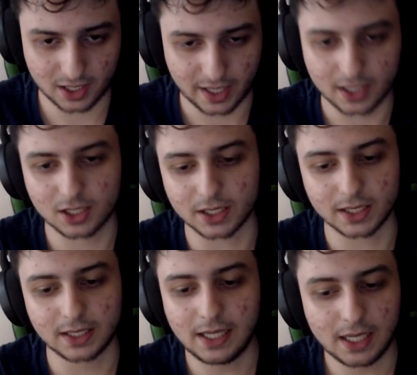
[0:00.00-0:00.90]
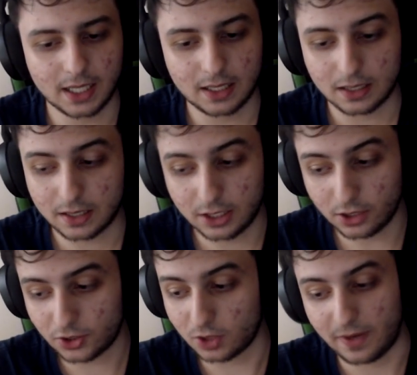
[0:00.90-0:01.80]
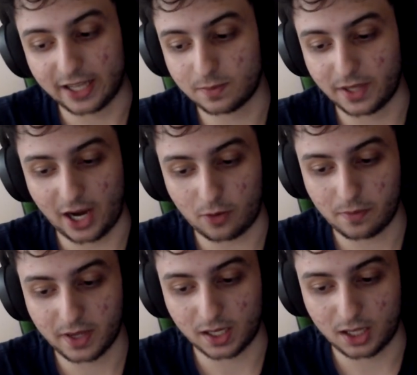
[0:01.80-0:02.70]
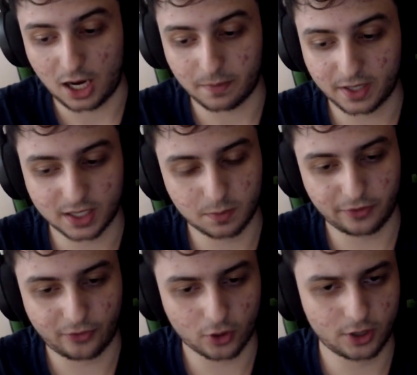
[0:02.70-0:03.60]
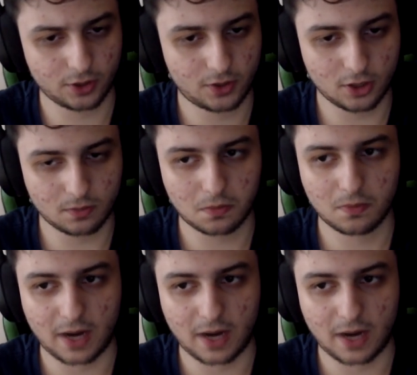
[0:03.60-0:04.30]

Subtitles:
actually, YouTube has been helping me a lot, because before YouTube,